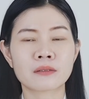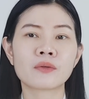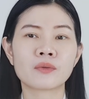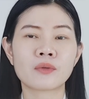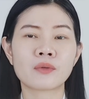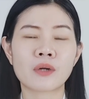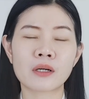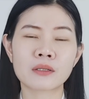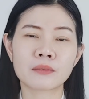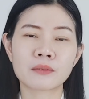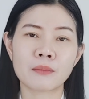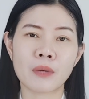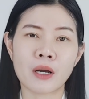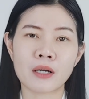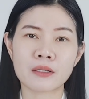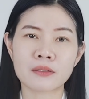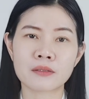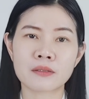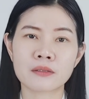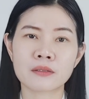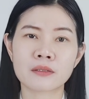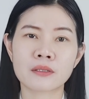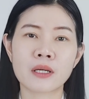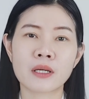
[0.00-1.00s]
dark
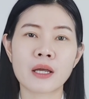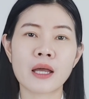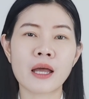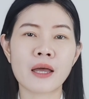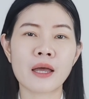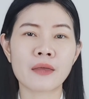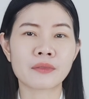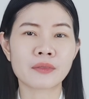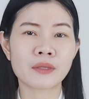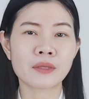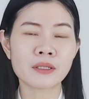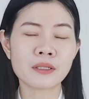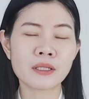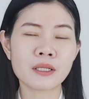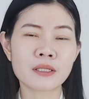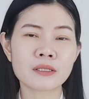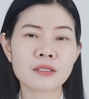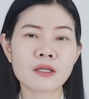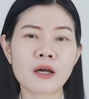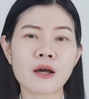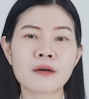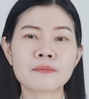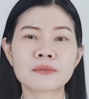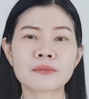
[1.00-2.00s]
marks, and
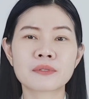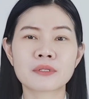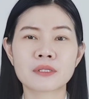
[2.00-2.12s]
thickness of